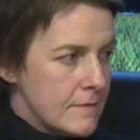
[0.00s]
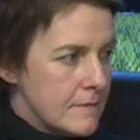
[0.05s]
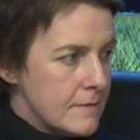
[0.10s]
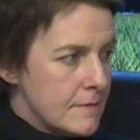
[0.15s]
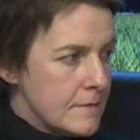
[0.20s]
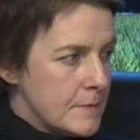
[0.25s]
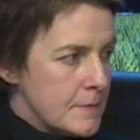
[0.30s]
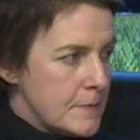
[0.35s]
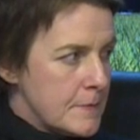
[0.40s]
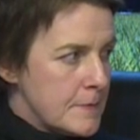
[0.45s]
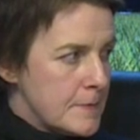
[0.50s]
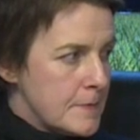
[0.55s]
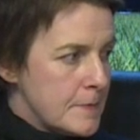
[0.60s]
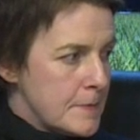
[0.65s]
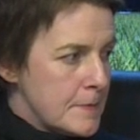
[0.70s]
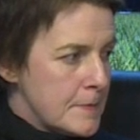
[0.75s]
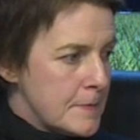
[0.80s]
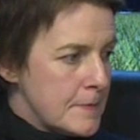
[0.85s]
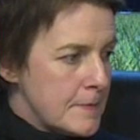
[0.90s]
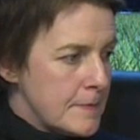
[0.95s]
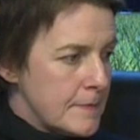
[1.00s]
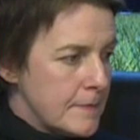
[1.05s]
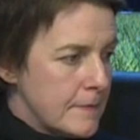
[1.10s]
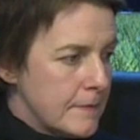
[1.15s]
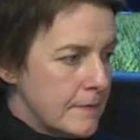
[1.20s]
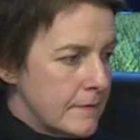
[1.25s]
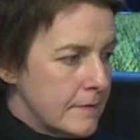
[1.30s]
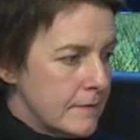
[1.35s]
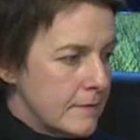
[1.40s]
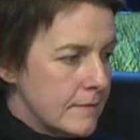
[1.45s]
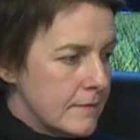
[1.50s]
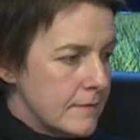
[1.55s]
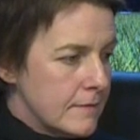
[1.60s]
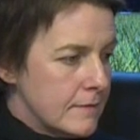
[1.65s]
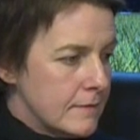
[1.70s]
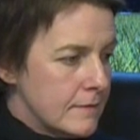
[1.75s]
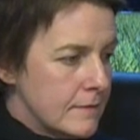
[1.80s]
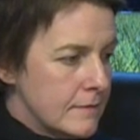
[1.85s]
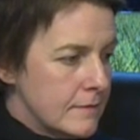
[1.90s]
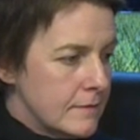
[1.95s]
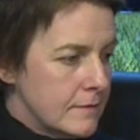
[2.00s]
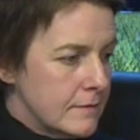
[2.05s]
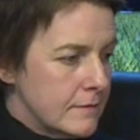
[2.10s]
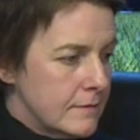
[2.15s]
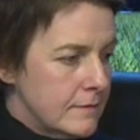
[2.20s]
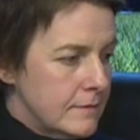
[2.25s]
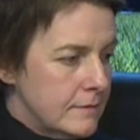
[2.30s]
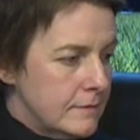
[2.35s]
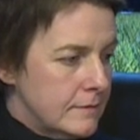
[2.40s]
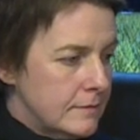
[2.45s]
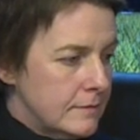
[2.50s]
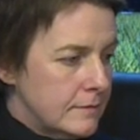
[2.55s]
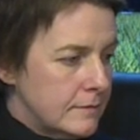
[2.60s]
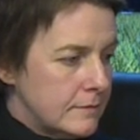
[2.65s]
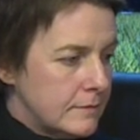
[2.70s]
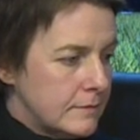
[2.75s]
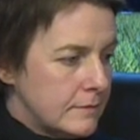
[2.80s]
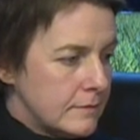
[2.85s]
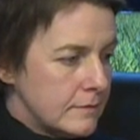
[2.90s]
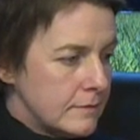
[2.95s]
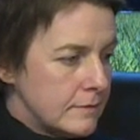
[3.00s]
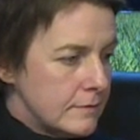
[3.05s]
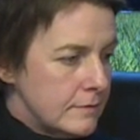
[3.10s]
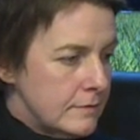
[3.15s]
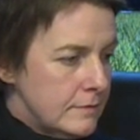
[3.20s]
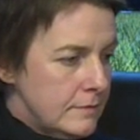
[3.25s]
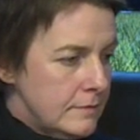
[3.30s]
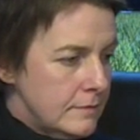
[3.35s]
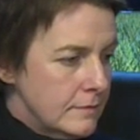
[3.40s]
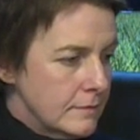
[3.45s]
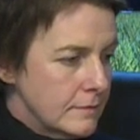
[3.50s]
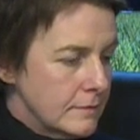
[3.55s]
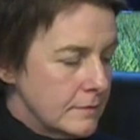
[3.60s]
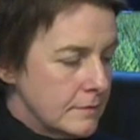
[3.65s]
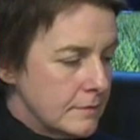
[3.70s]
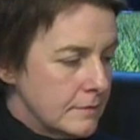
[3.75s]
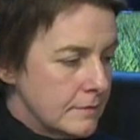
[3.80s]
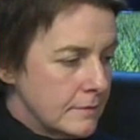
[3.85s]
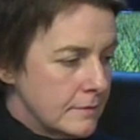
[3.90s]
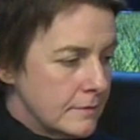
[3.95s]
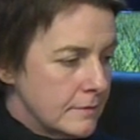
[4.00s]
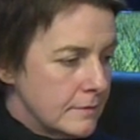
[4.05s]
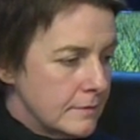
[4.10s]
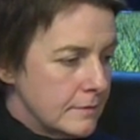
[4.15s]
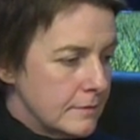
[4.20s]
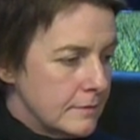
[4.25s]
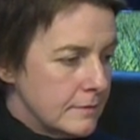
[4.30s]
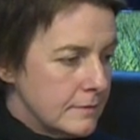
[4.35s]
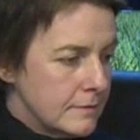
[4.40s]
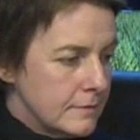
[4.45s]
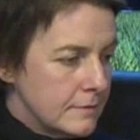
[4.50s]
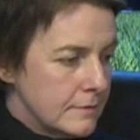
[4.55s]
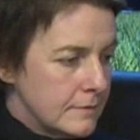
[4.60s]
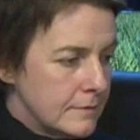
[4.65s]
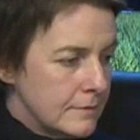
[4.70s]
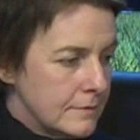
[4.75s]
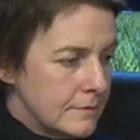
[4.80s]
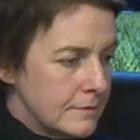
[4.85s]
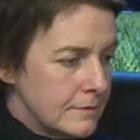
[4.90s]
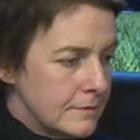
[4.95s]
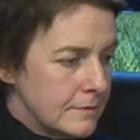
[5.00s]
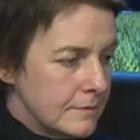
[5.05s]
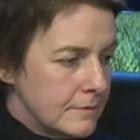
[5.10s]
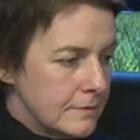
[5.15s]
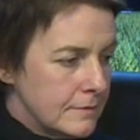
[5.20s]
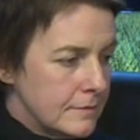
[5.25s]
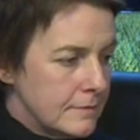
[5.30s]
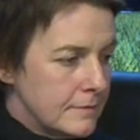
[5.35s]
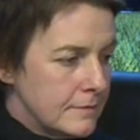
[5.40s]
(not speaking)